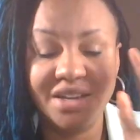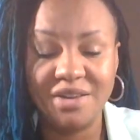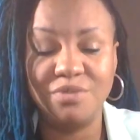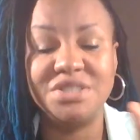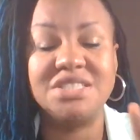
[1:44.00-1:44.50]

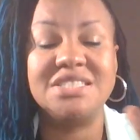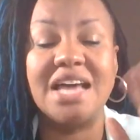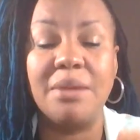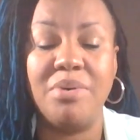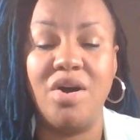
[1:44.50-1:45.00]
and was just
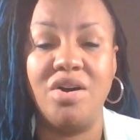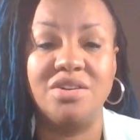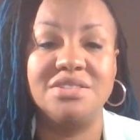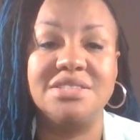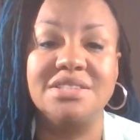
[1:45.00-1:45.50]
like,
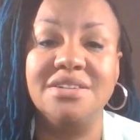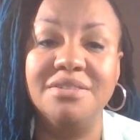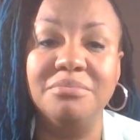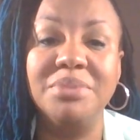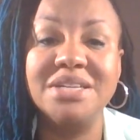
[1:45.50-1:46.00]
pause,
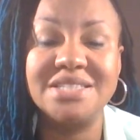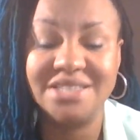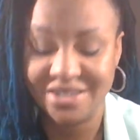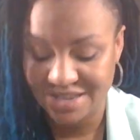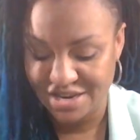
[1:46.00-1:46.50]
be
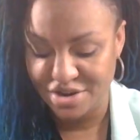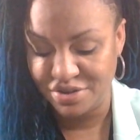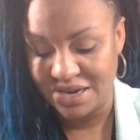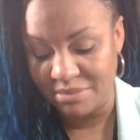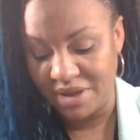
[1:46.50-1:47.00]
still, and know
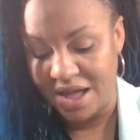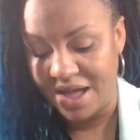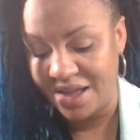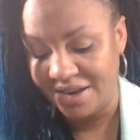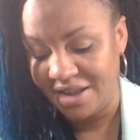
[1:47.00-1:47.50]
that I'm
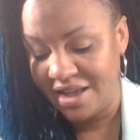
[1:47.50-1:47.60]
God.